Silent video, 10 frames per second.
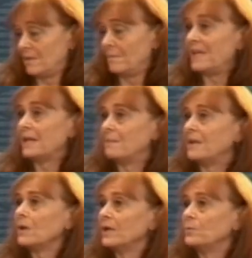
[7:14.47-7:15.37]
the man I
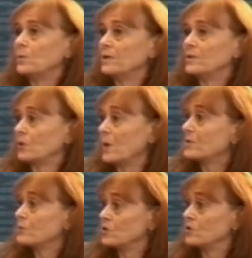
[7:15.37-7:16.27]
married was a
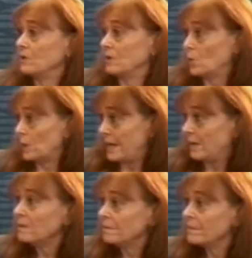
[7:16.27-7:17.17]
graduate student at
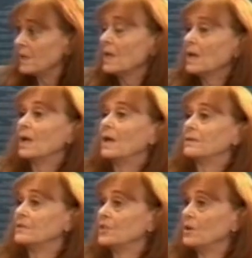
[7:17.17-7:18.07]
Cornell.
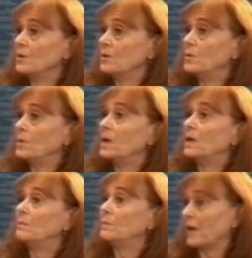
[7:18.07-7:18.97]
And so
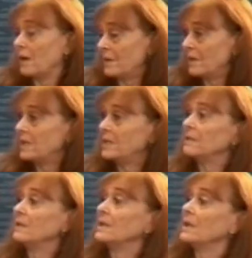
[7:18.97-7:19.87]
we got married,
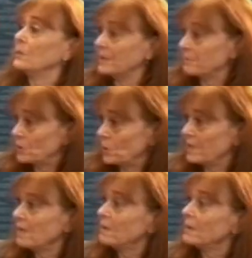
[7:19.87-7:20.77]
and then I went up to
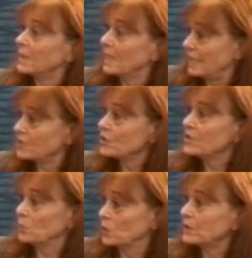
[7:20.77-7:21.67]
Cornell, and I
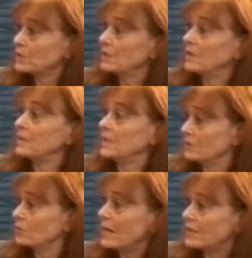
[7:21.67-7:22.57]
actually worked at the
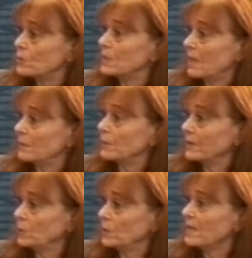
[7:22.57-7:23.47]
undergraduate
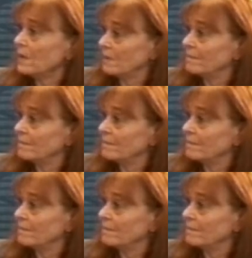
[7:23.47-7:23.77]
library in Cornell.